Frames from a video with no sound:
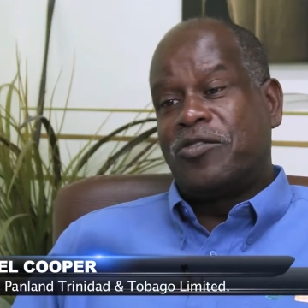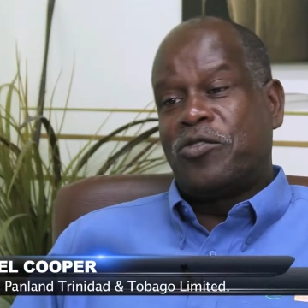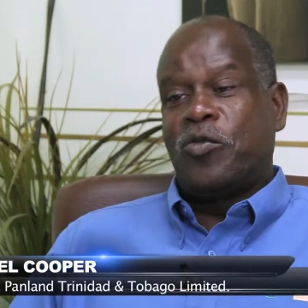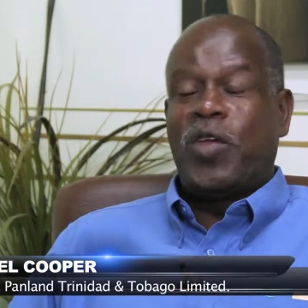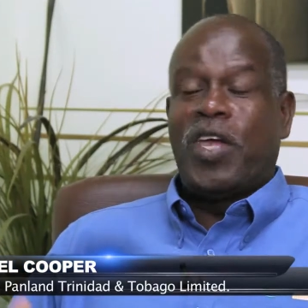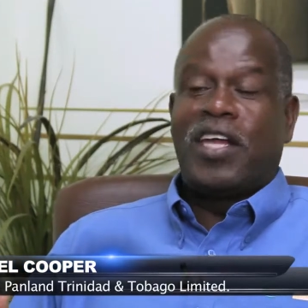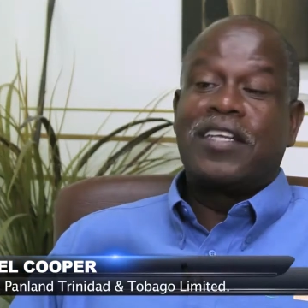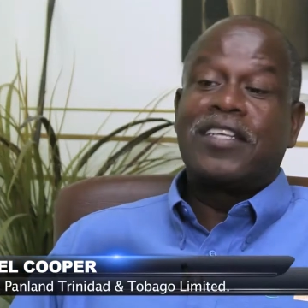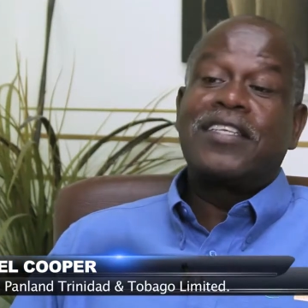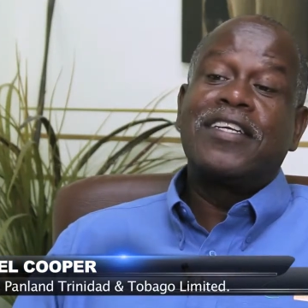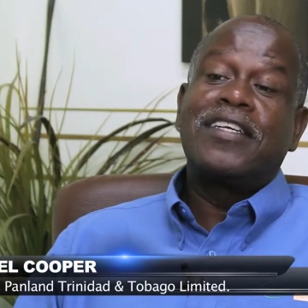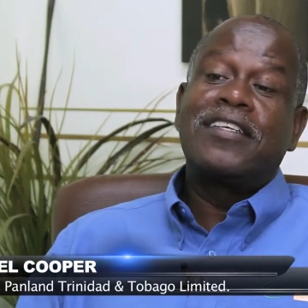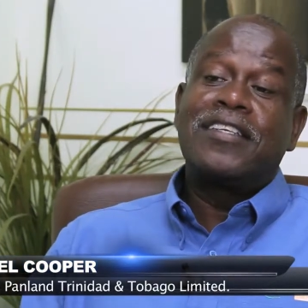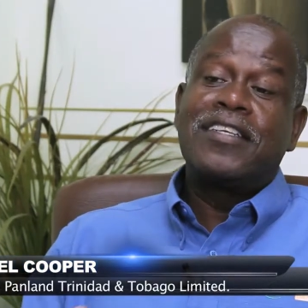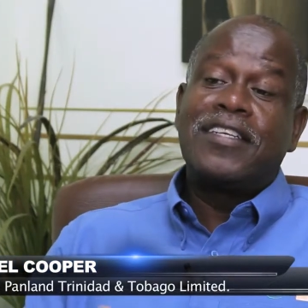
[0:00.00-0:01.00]
so we had to
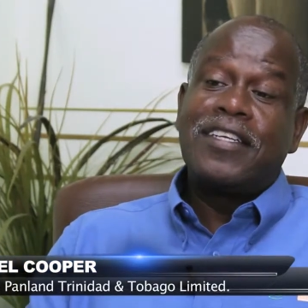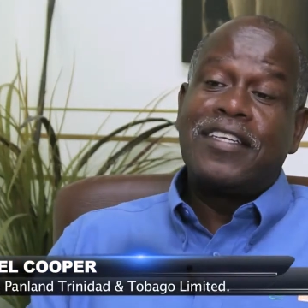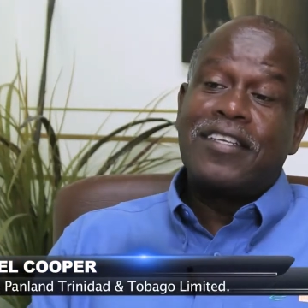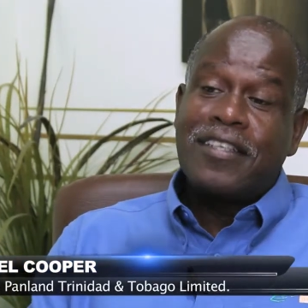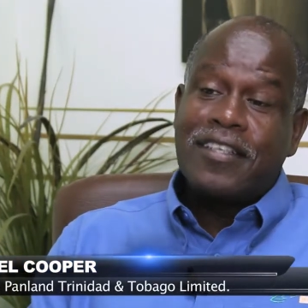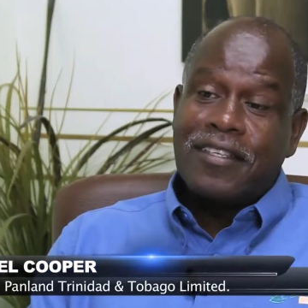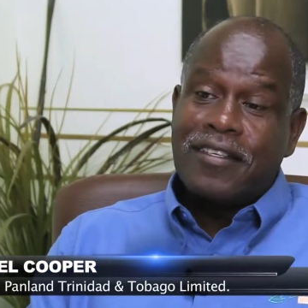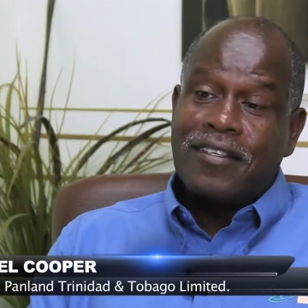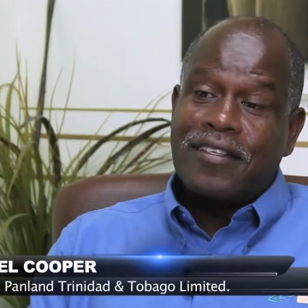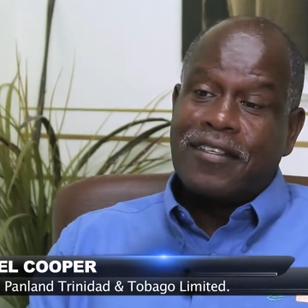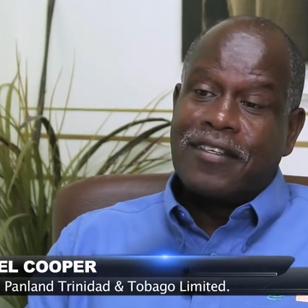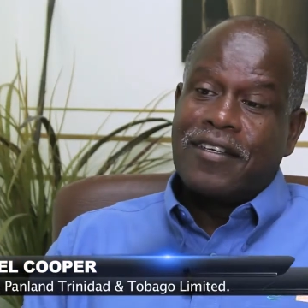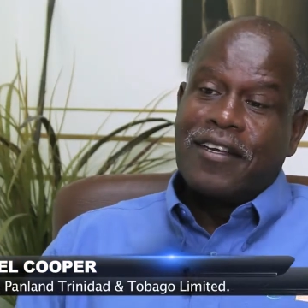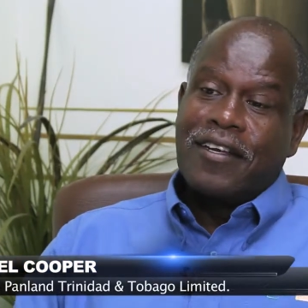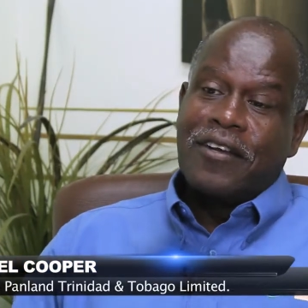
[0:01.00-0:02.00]
teach the teachers.
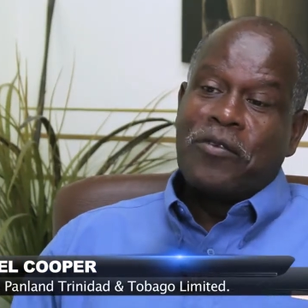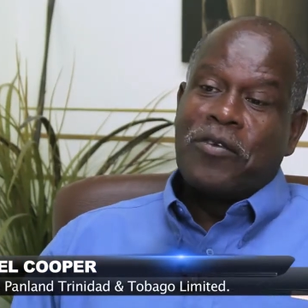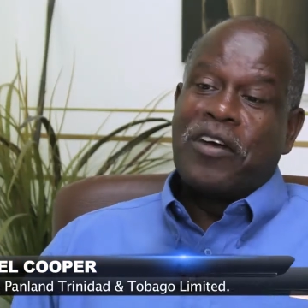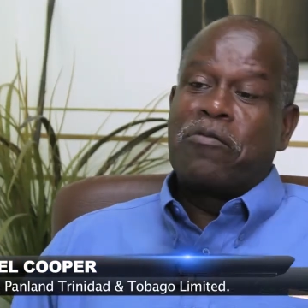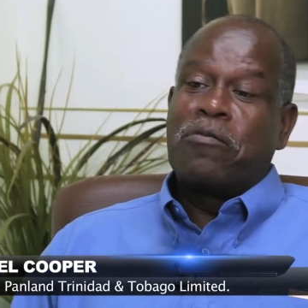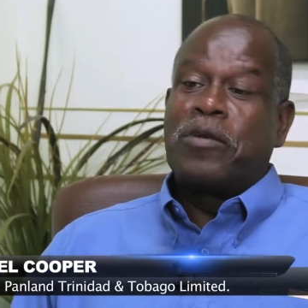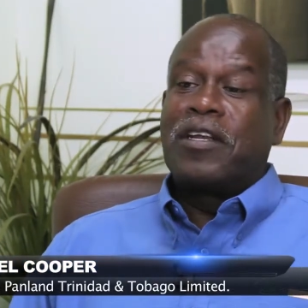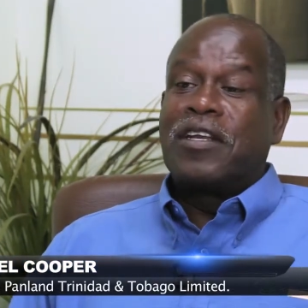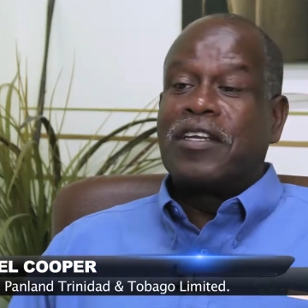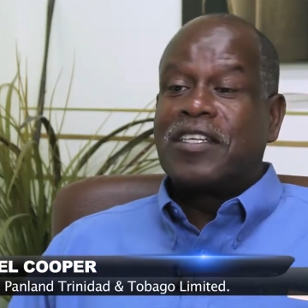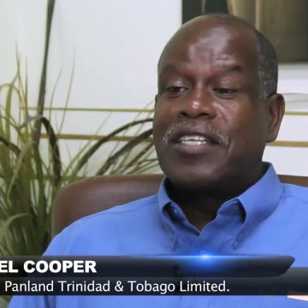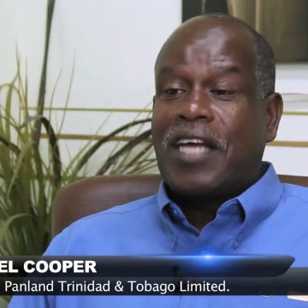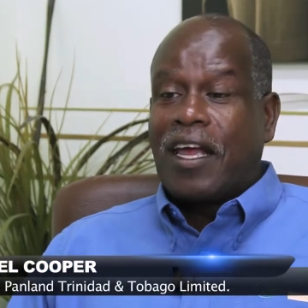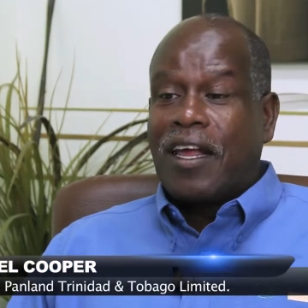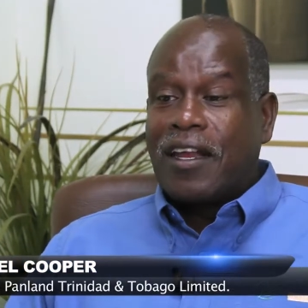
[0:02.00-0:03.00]
We have been to
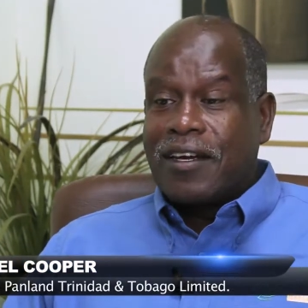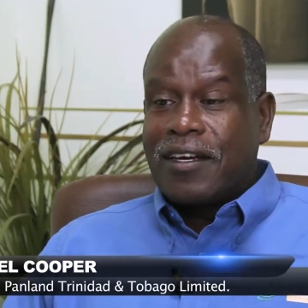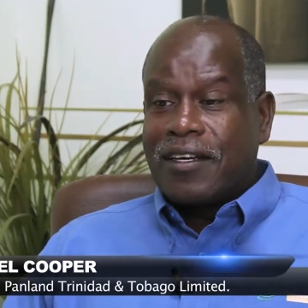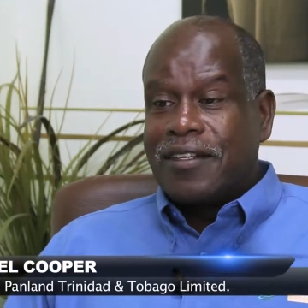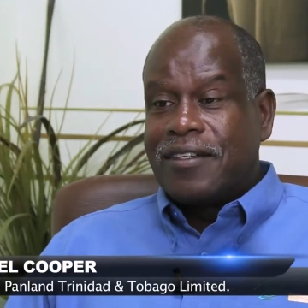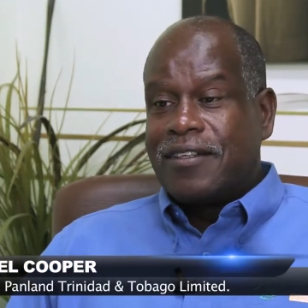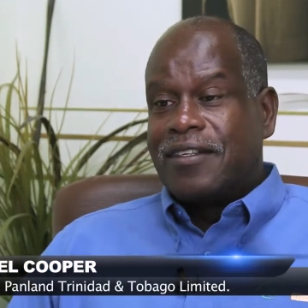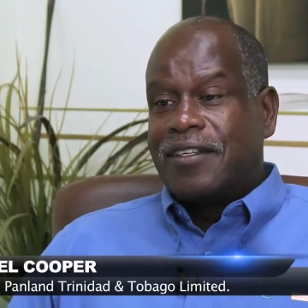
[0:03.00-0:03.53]
China.